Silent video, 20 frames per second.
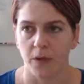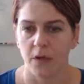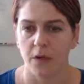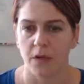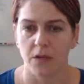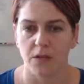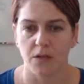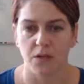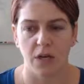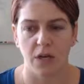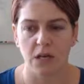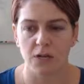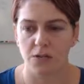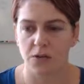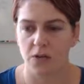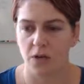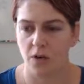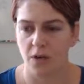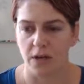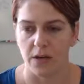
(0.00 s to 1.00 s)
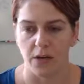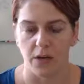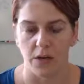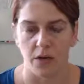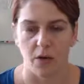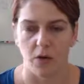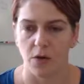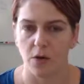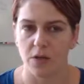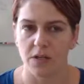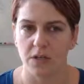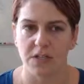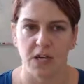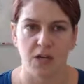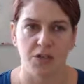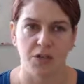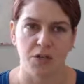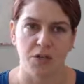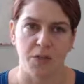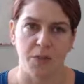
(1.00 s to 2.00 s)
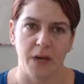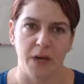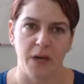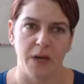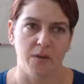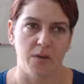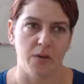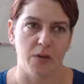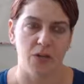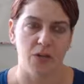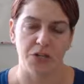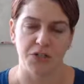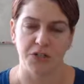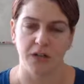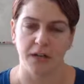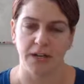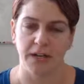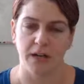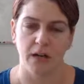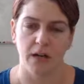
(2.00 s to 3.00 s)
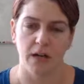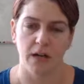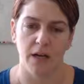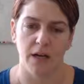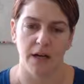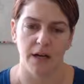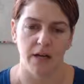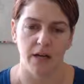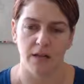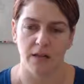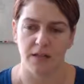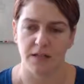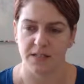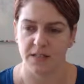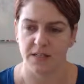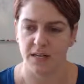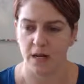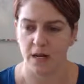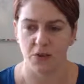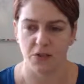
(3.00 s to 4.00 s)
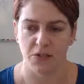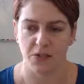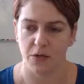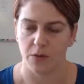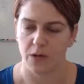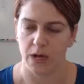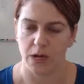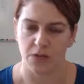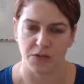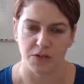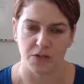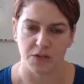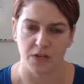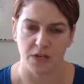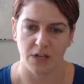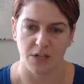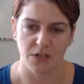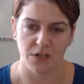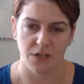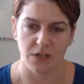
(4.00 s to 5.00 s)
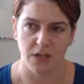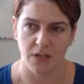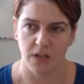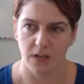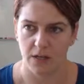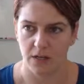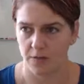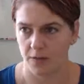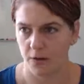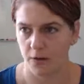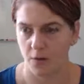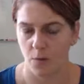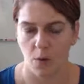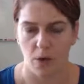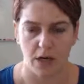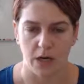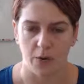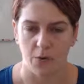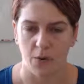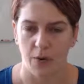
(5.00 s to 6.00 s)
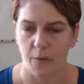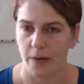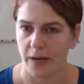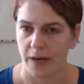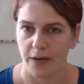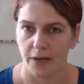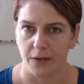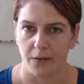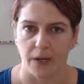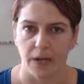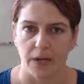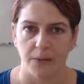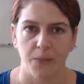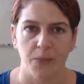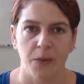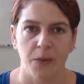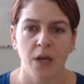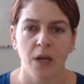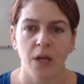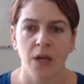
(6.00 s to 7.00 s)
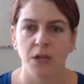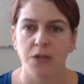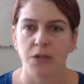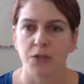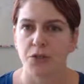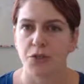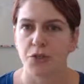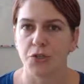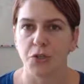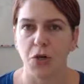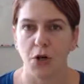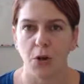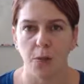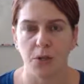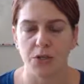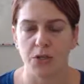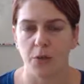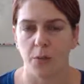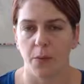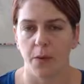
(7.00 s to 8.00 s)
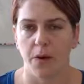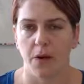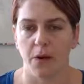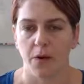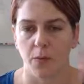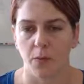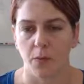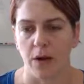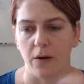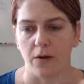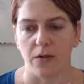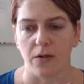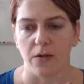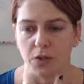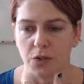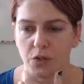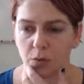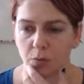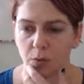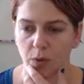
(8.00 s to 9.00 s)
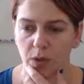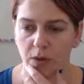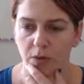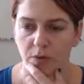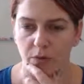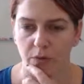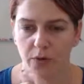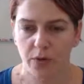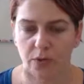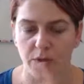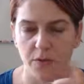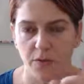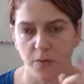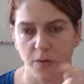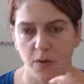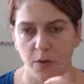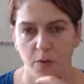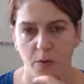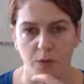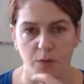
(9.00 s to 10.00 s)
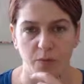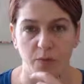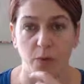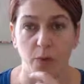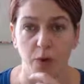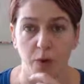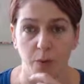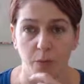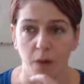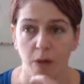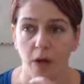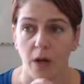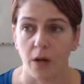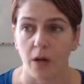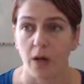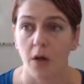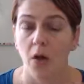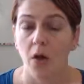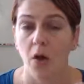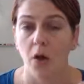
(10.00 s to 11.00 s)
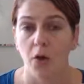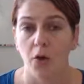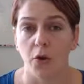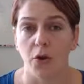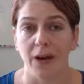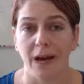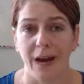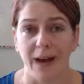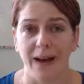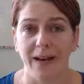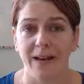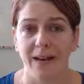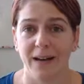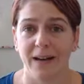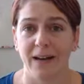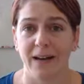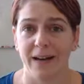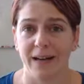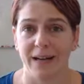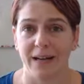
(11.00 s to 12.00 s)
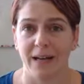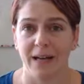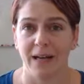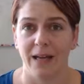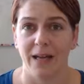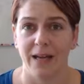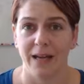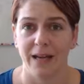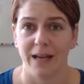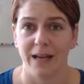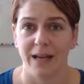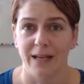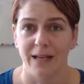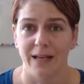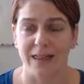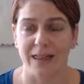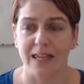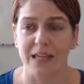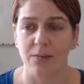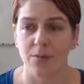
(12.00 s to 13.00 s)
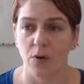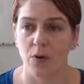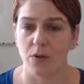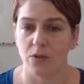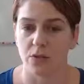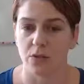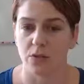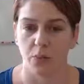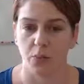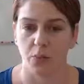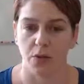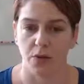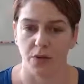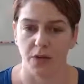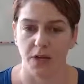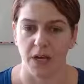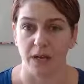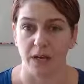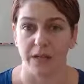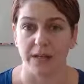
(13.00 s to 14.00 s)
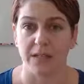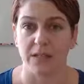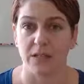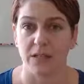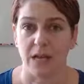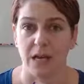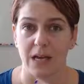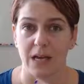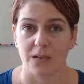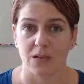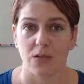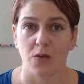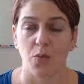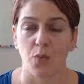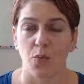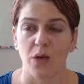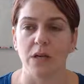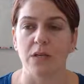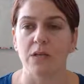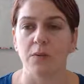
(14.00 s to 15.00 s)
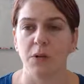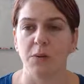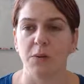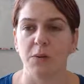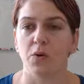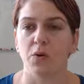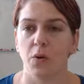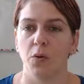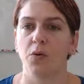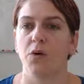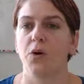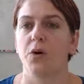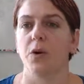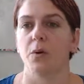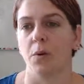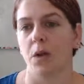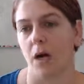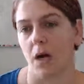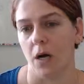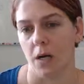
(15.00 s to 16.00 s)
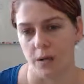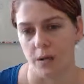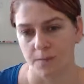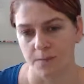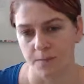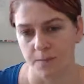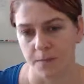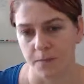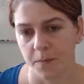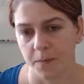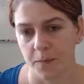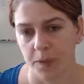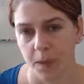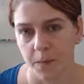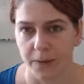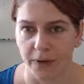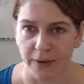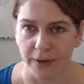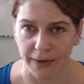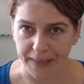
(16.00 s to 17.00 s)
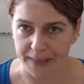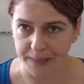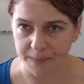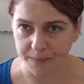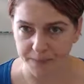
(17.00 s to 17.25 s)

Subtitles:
Because you guys know that, your attention span, if you're in a checkout line and the tabloids don't catch your attention, then you're walking right by it, right? There's so much going on around us. You really, first and foremost, for your blog, your headline is the most important thing. It's the reason people go to your blog, period.